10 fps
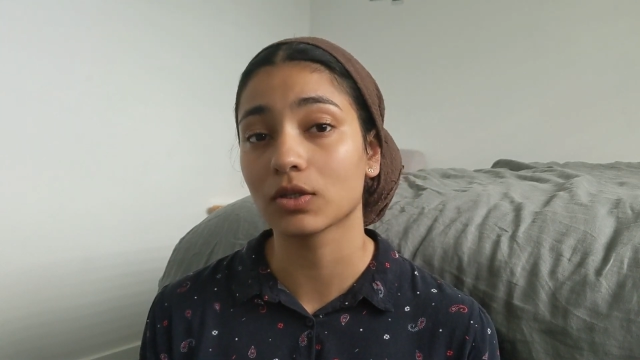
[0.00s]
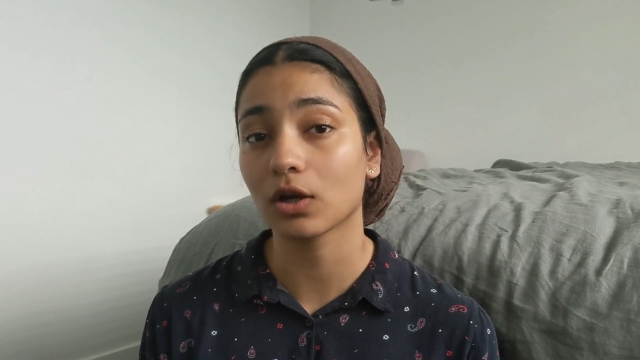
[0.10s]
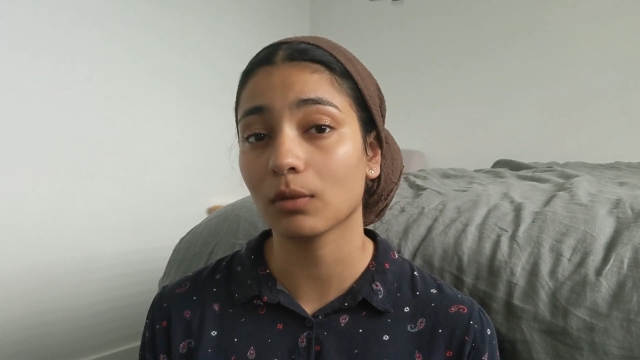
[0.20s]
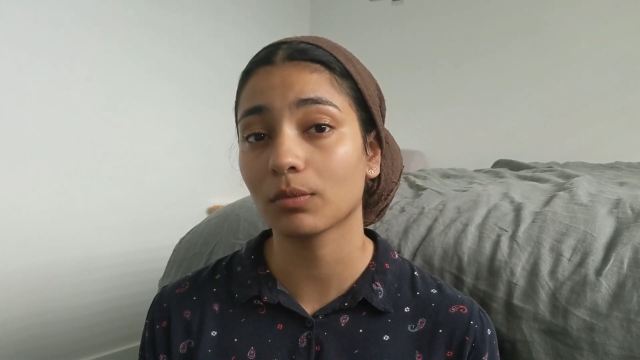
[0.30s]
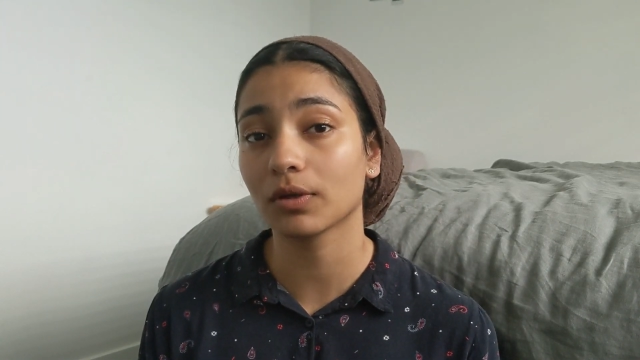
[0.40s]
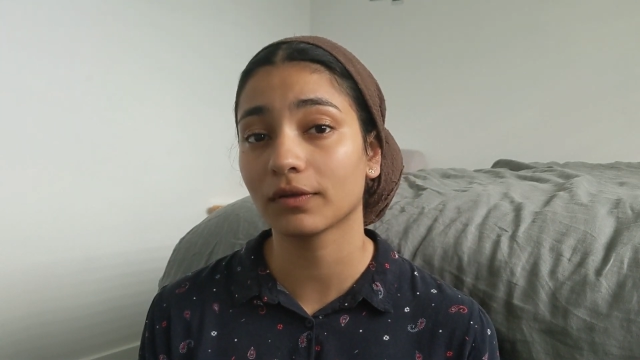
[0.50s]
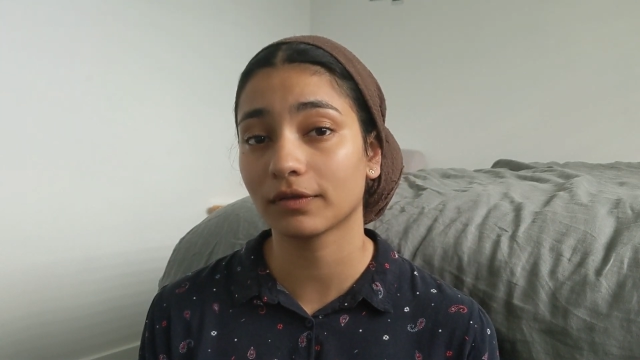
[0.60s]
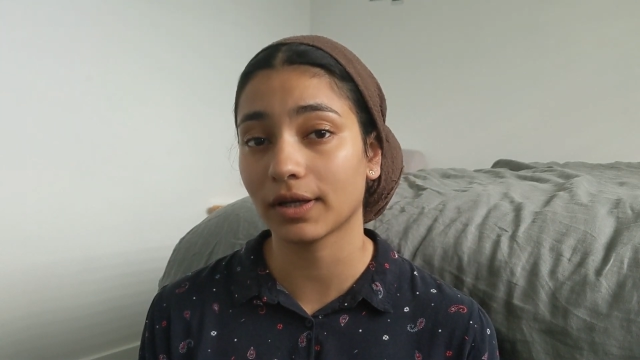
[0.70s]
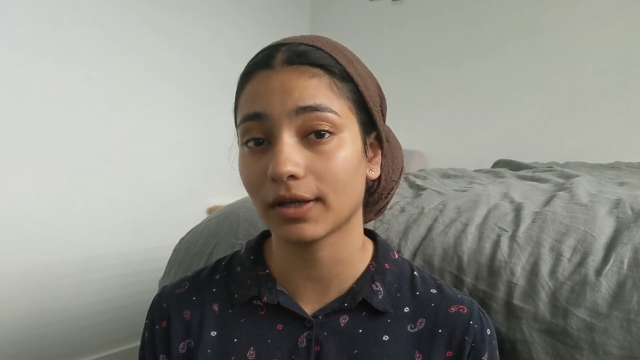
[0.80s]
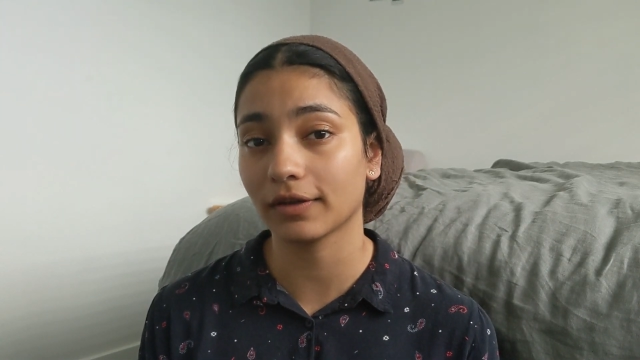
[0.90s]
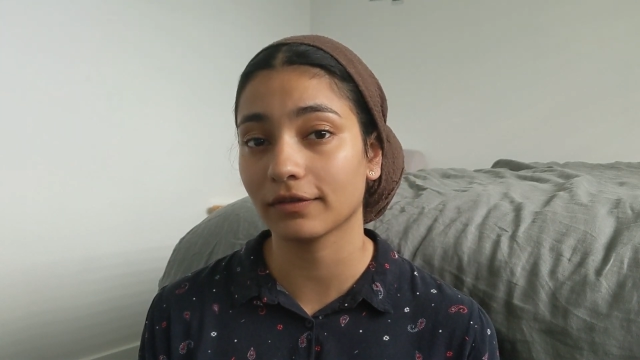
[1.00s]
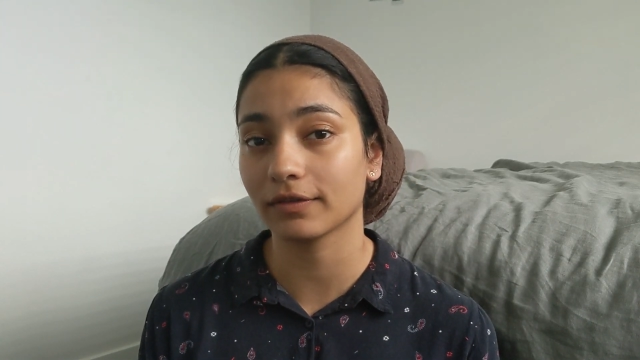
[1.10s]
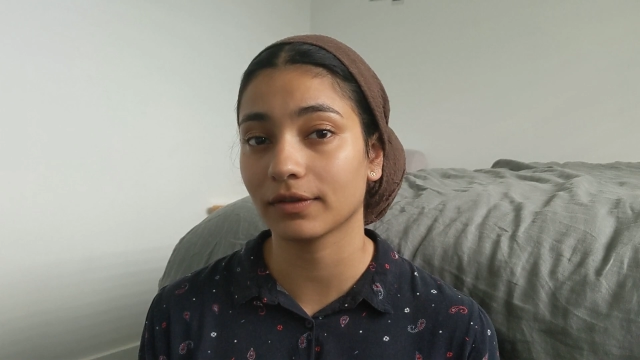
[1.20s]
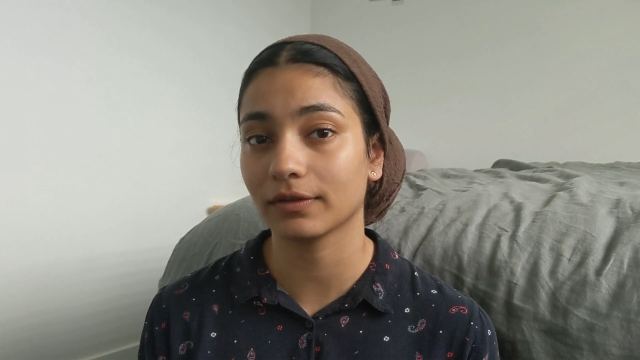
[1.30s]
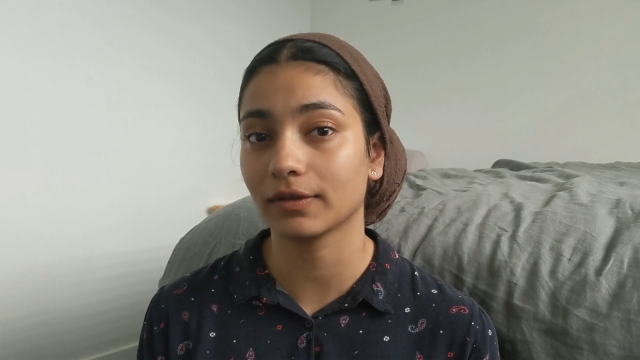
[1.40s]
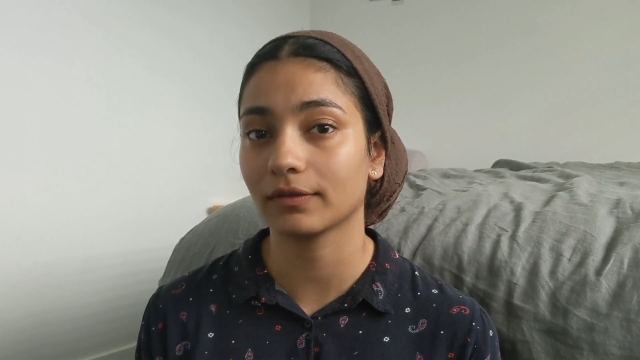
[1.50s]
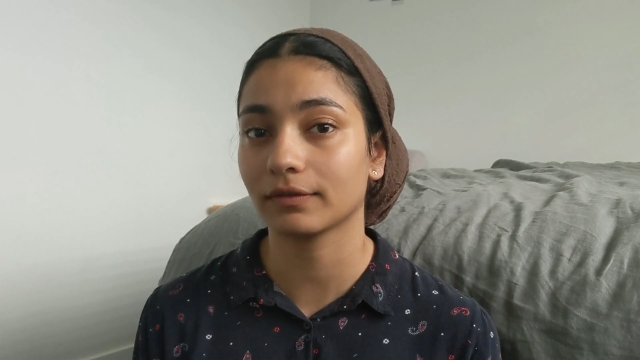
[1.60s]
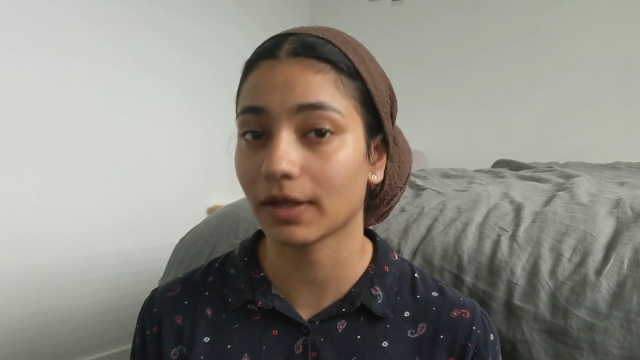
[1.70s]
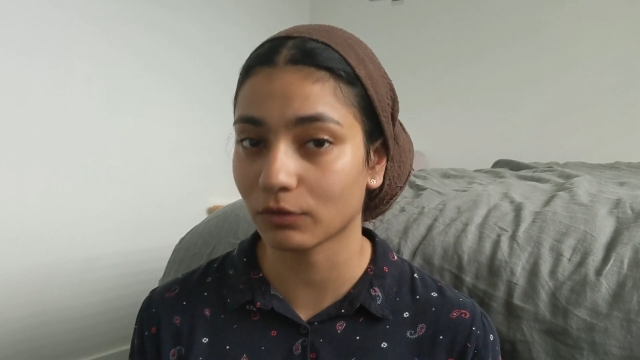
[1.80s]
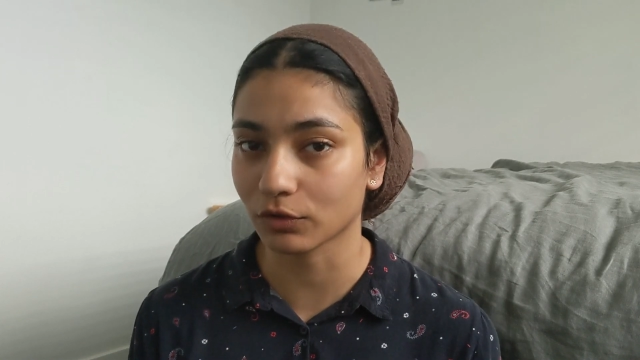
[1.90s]
top 5
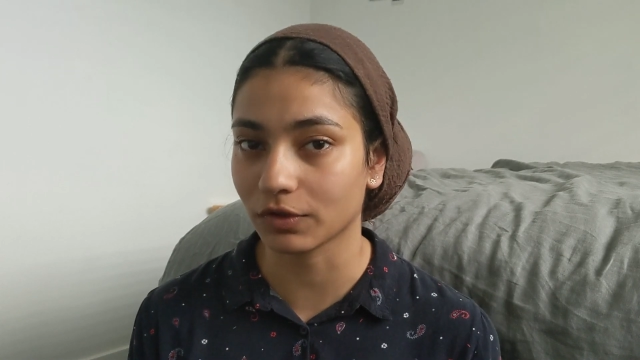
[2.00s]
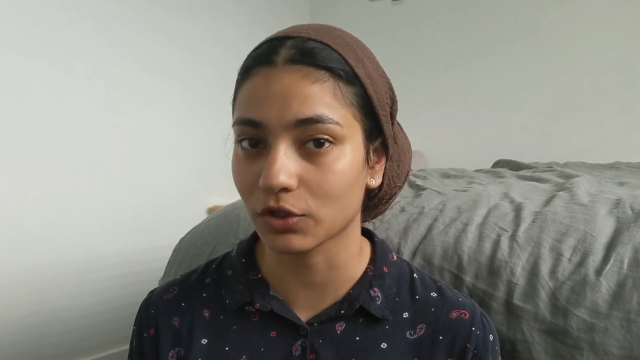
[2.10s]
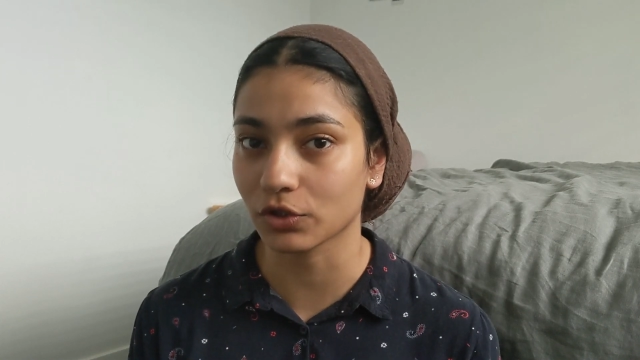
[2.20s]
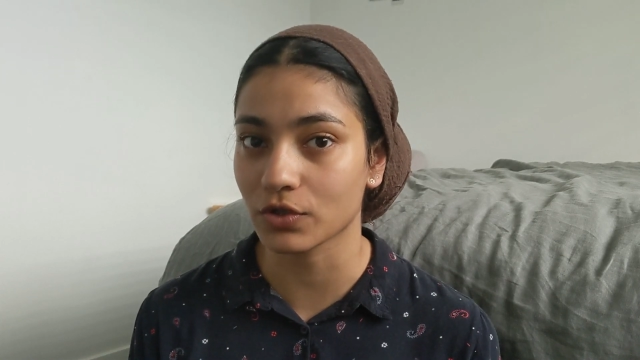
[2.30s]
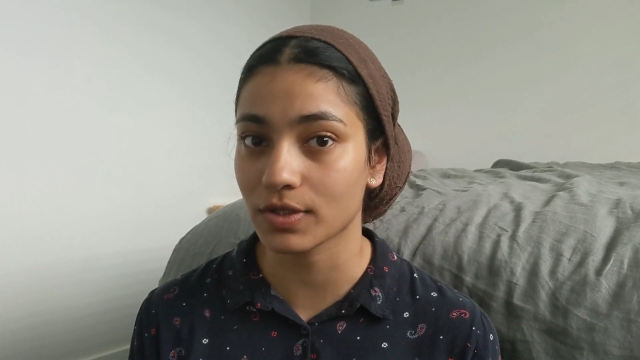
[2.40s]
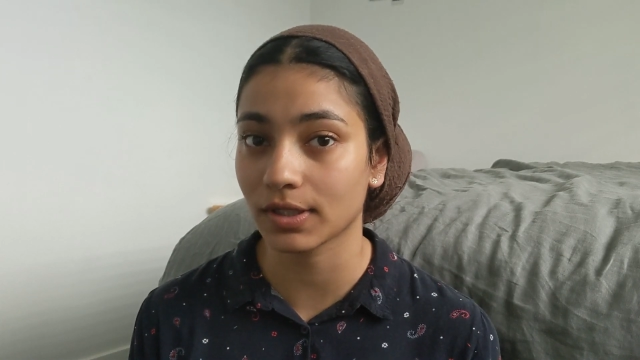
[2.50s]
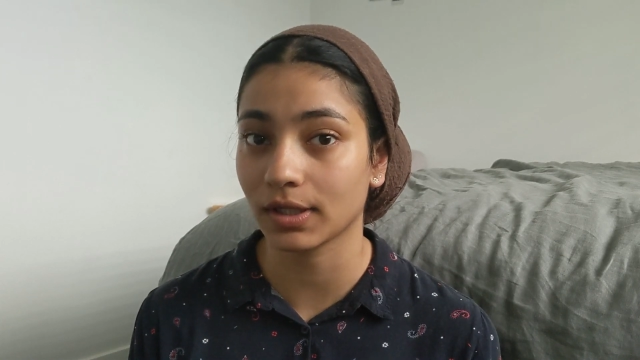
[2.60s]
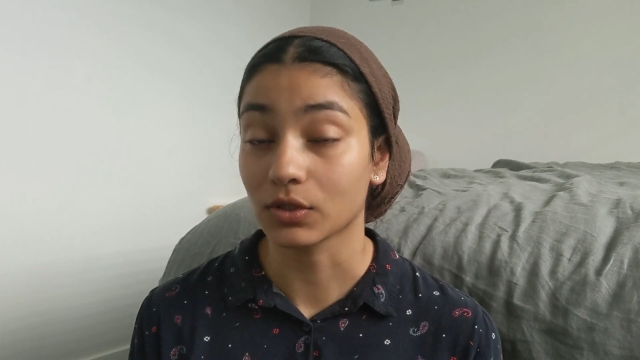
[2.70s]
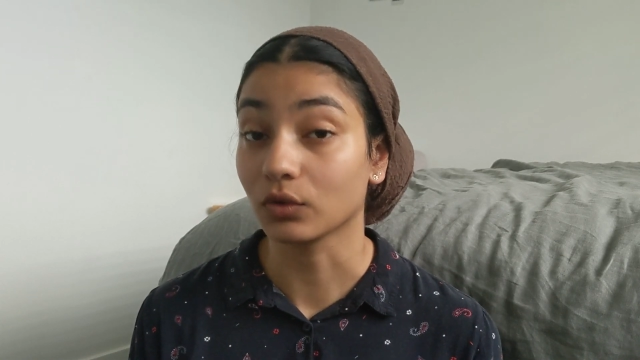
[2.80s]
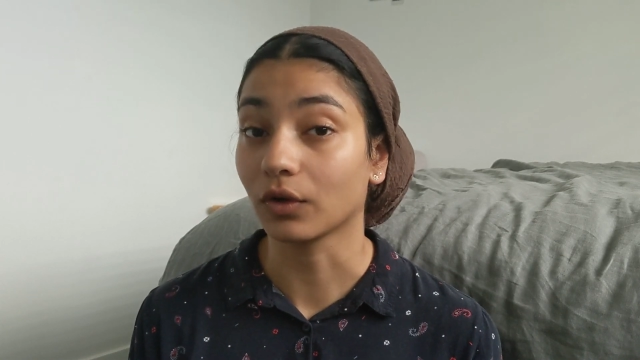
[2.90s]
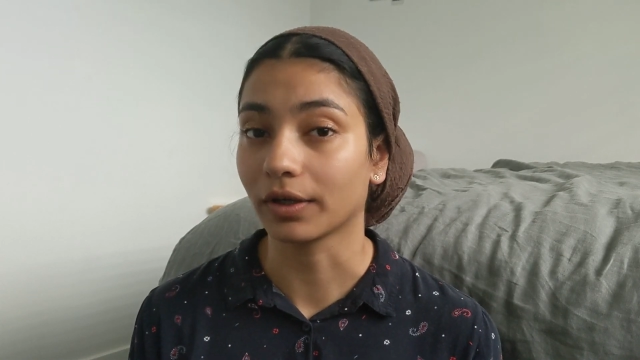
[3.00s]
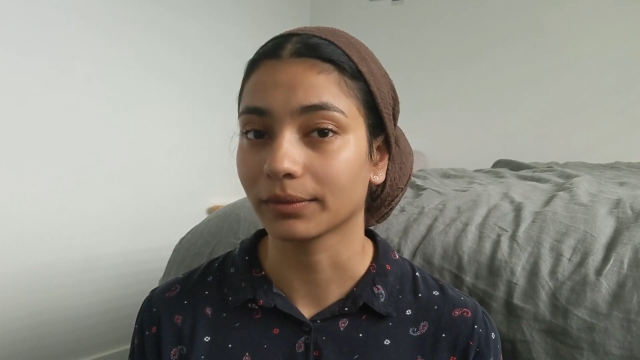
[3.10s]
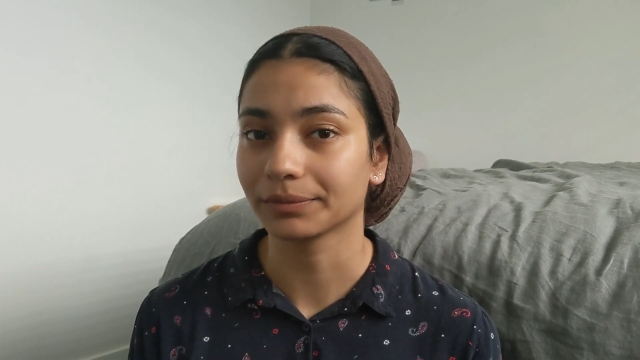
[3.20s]
favorite features so far.